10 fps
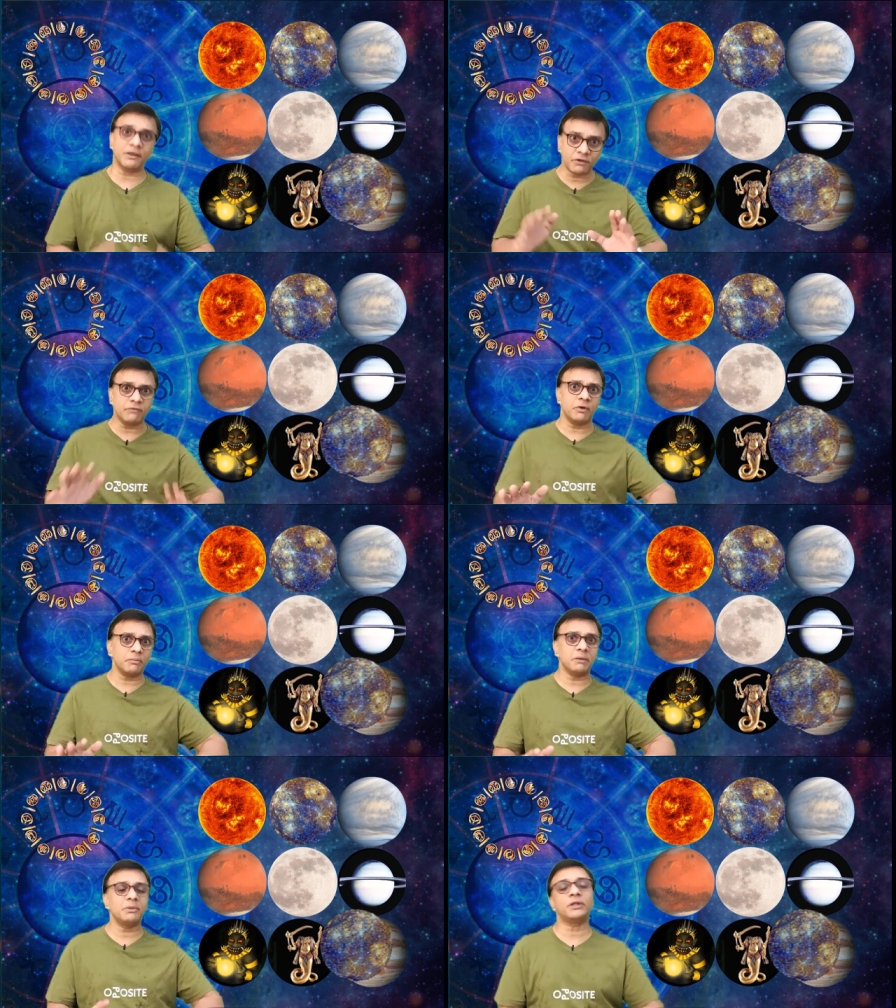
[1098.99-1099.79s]
Even
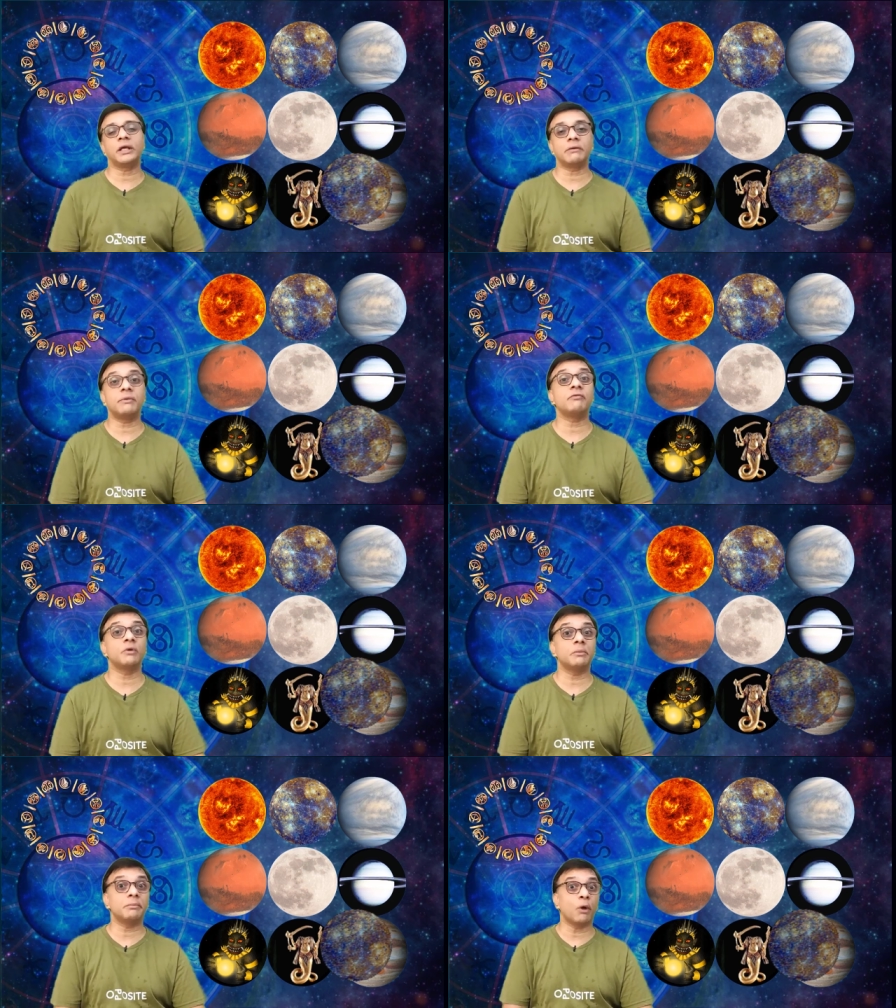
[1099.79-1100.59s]
women may think, but
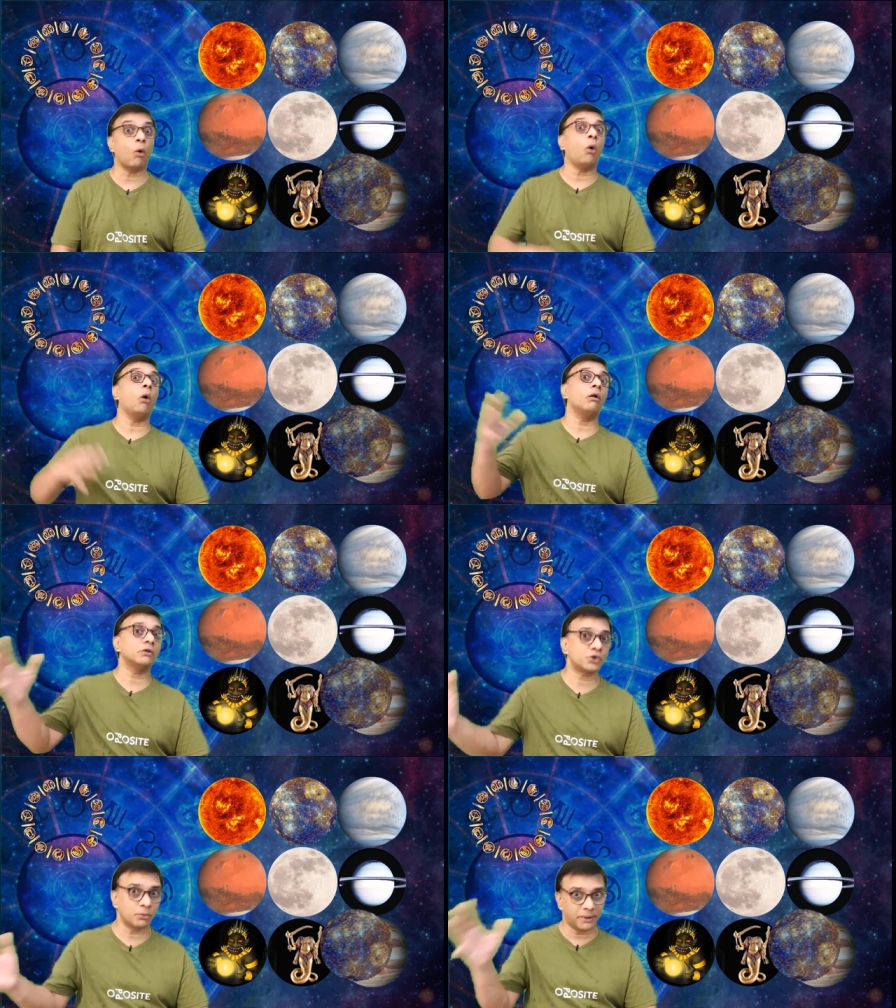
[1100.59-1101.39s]
women may
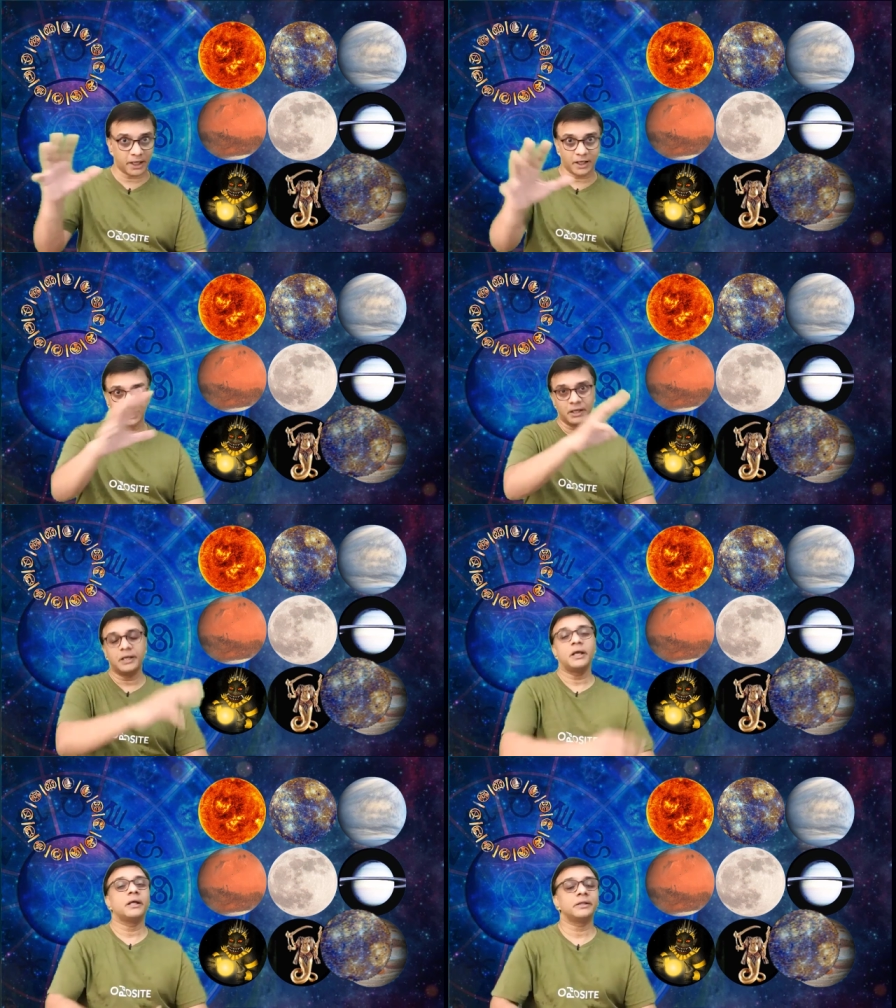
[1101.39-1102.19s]
also bring in
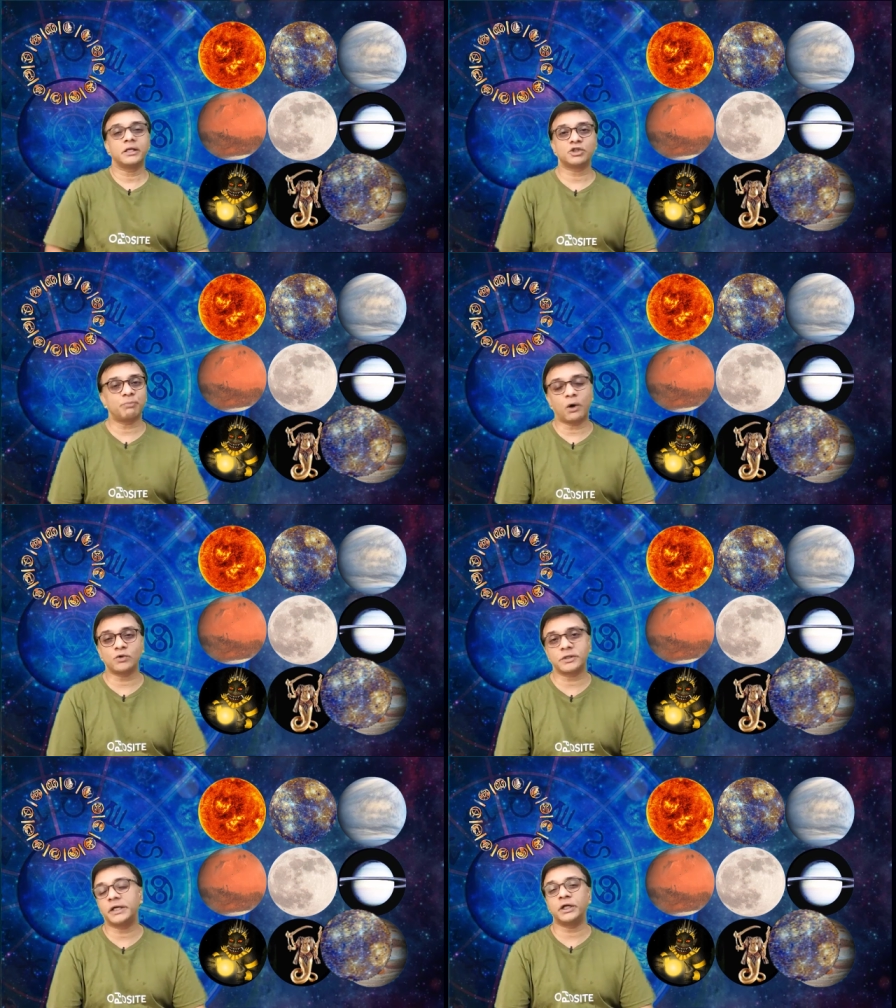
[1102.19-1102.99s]
their
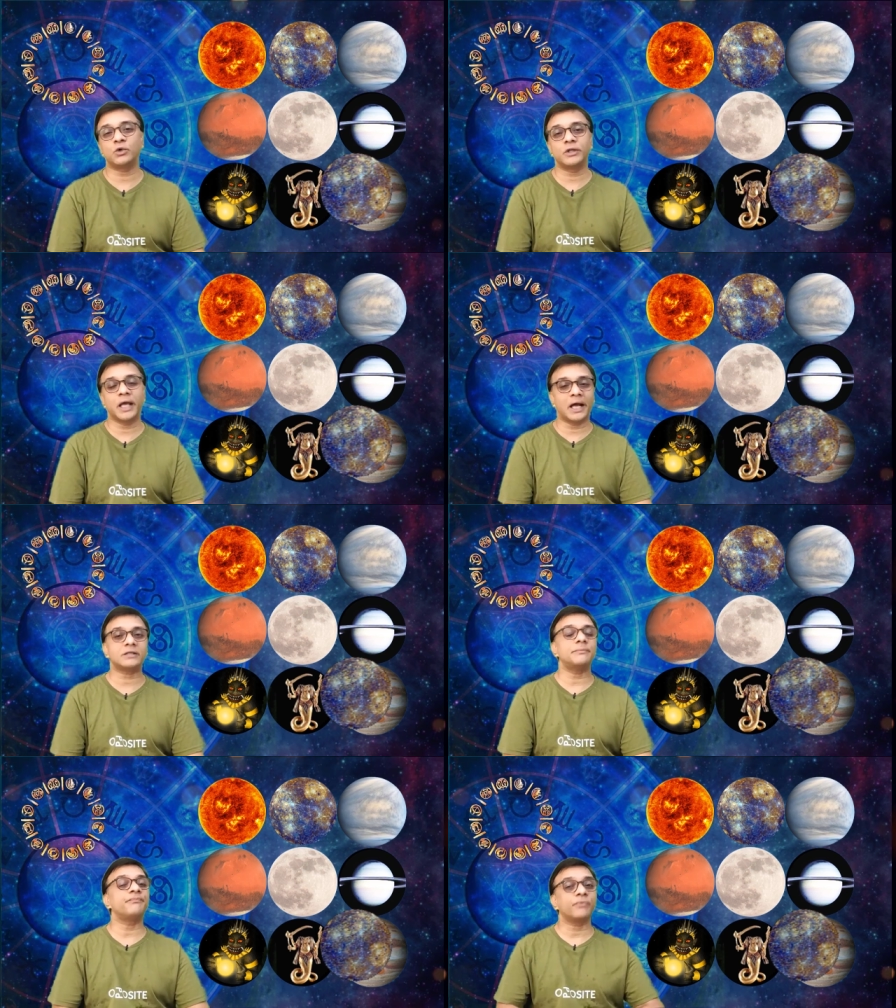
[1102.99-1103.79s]
spouse into the
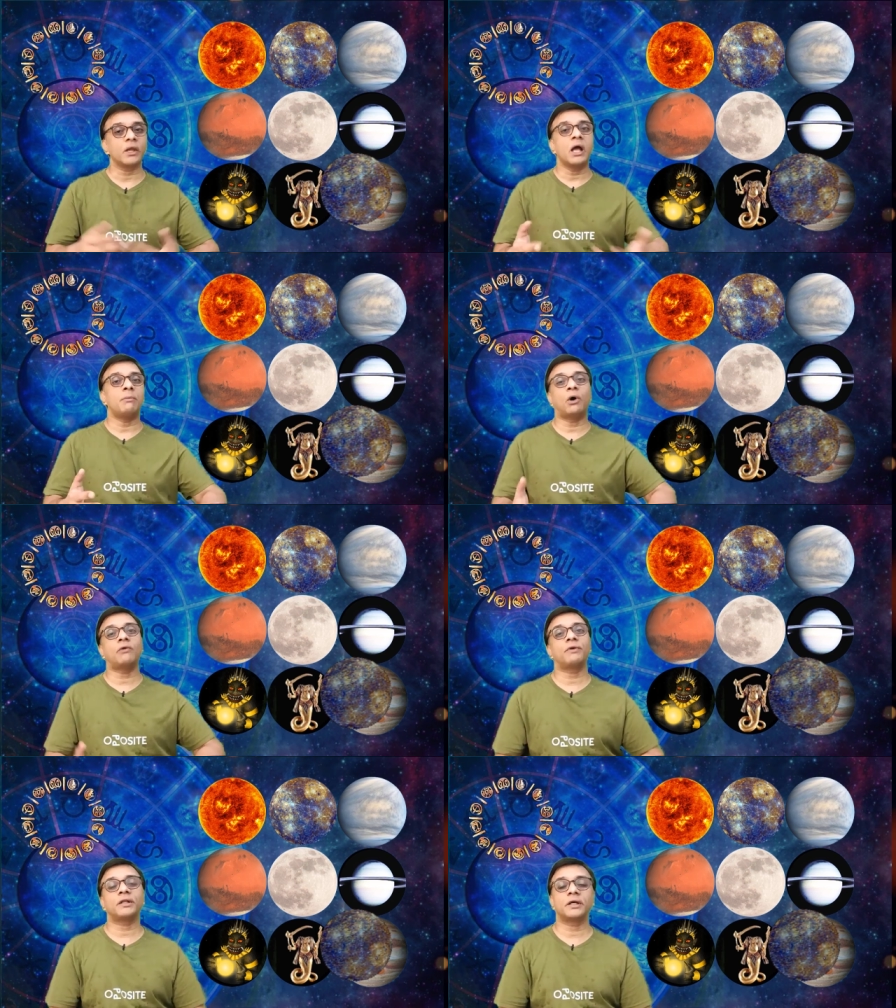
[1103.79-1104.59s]
act
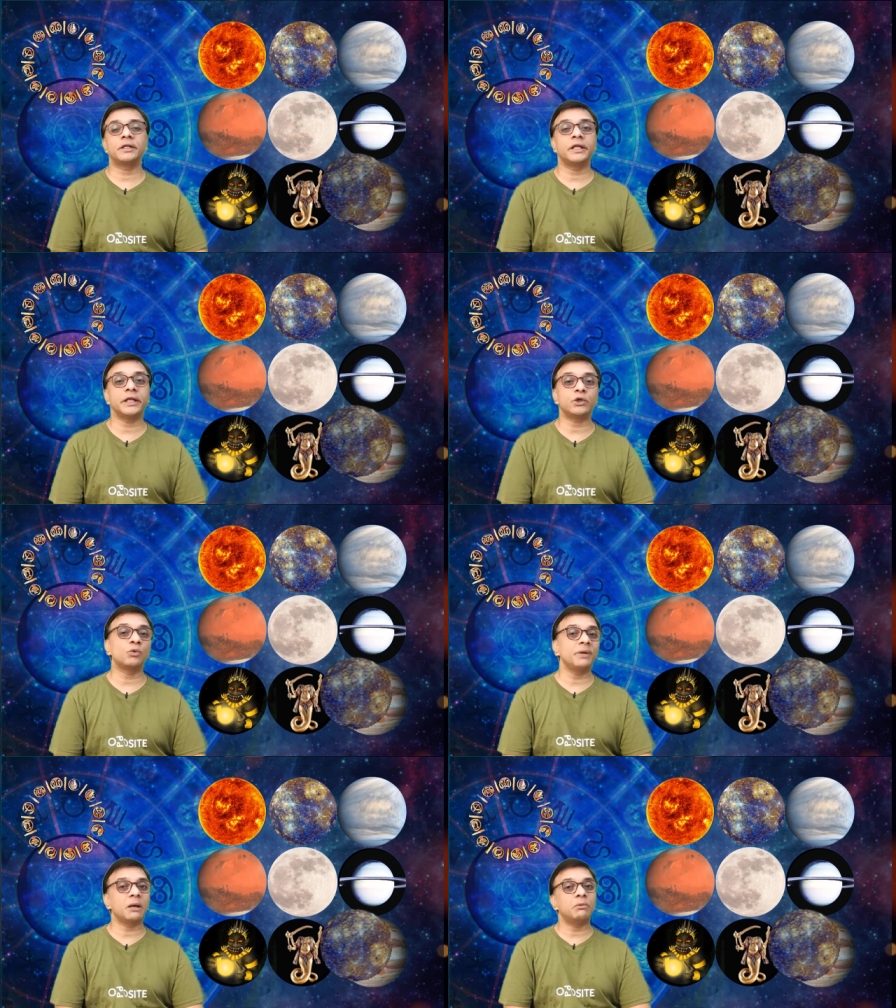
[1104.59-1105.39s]
about whether they need
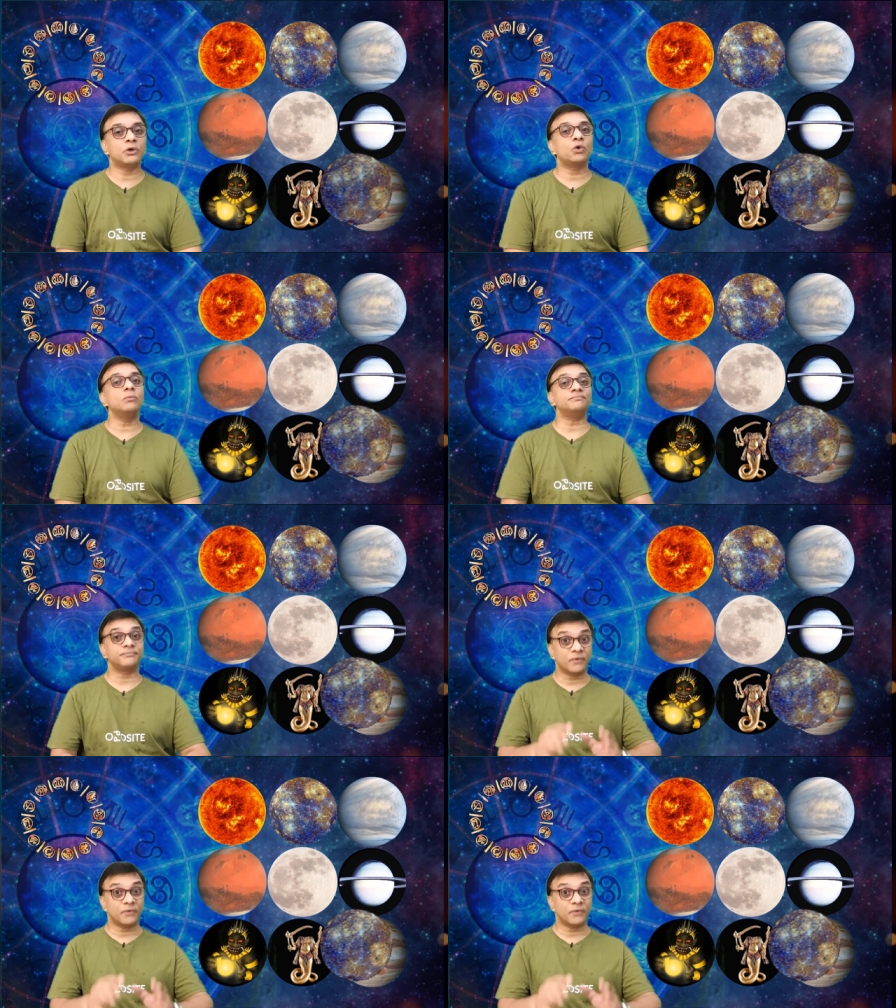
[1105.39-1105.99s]
to be able to